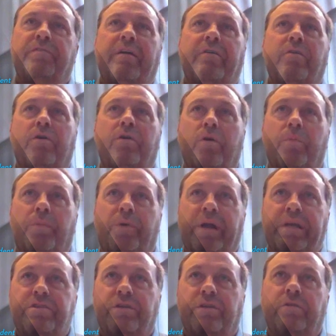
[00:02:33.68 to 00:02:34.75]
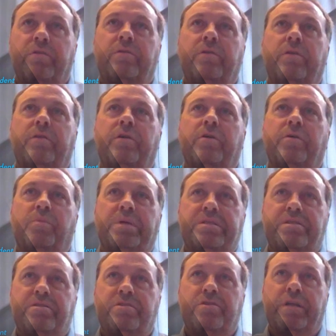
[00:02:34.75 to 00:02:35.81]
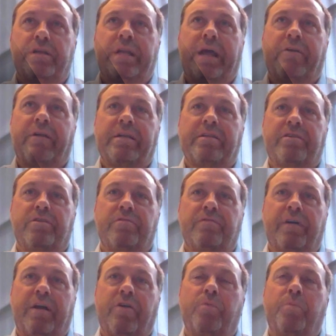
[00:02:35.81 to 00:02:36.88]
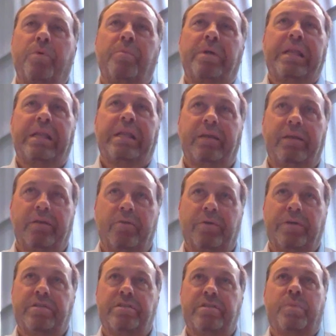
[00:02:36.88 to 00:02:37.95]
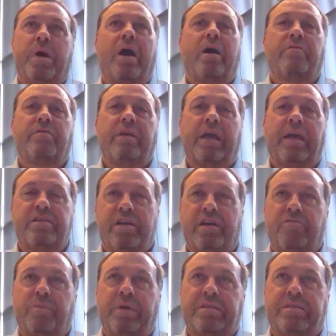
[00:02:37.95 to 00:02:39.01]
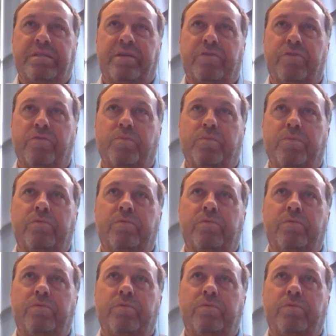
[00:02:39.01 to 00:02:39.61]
Farrell Corporation, the business unit director of Farrell Pomini, which is part of the HF Mixing Group.